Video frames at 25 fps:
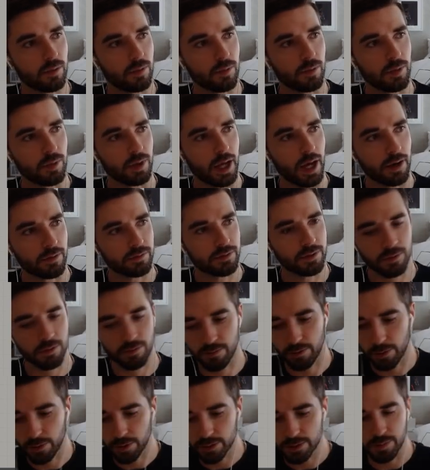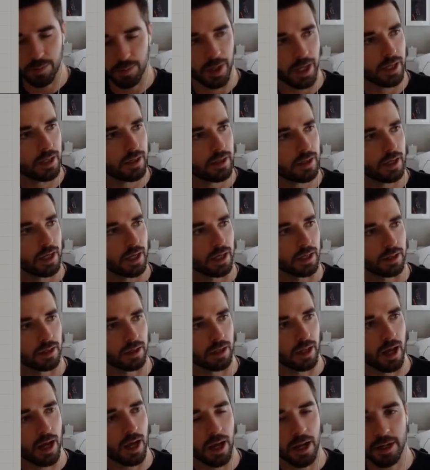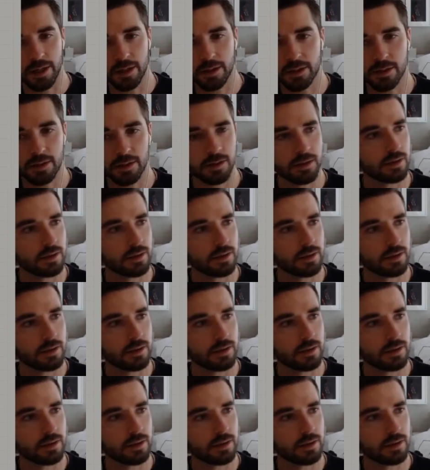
we have to first make a line